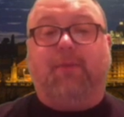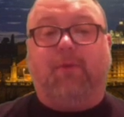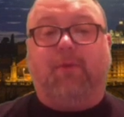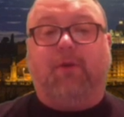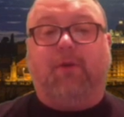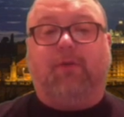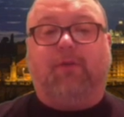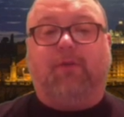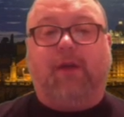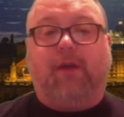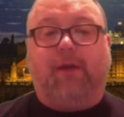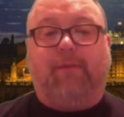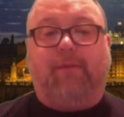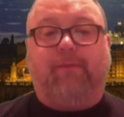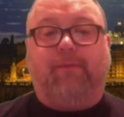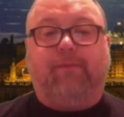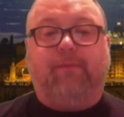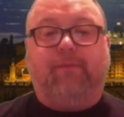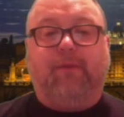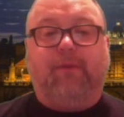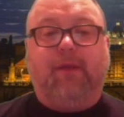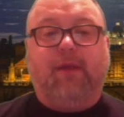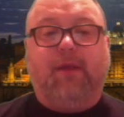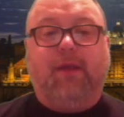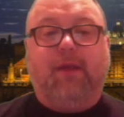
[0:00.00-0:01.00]
world
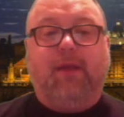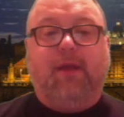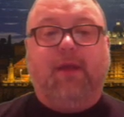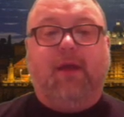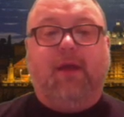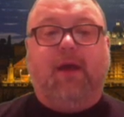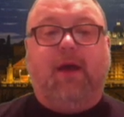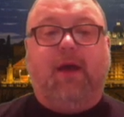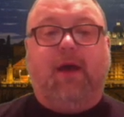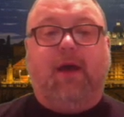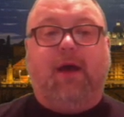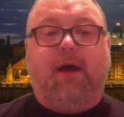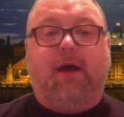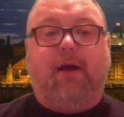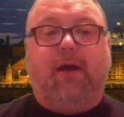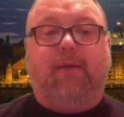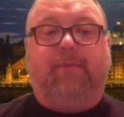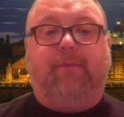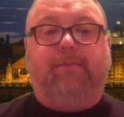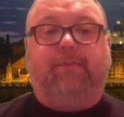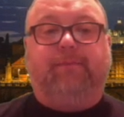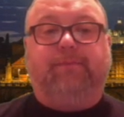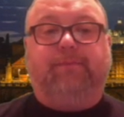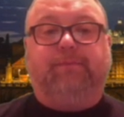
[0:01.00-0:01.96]
round.